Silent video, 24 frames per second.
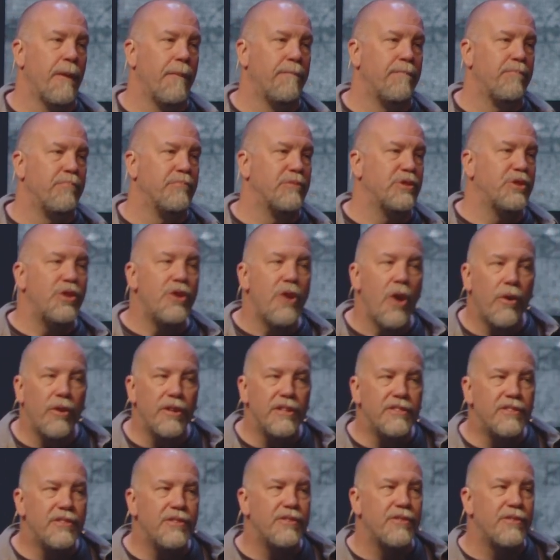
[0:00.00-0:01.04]
Did you
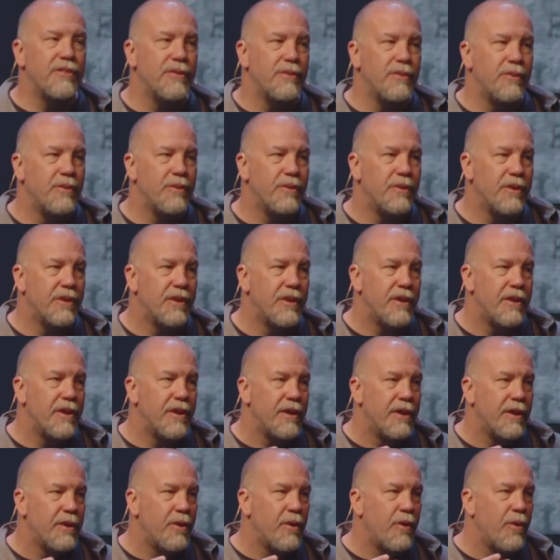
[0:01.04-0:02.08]
notice
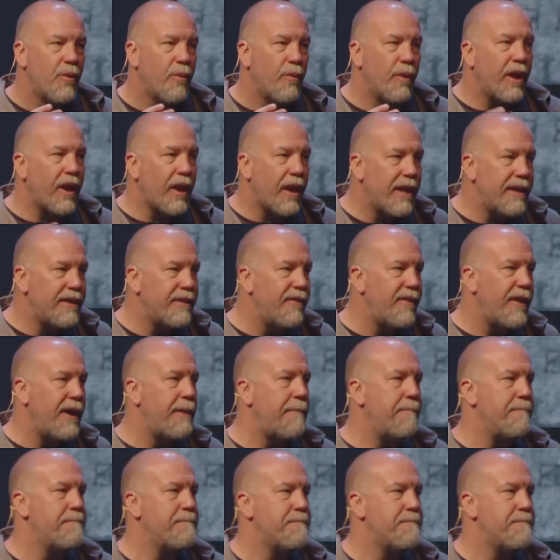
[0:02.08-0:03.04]
what led to that?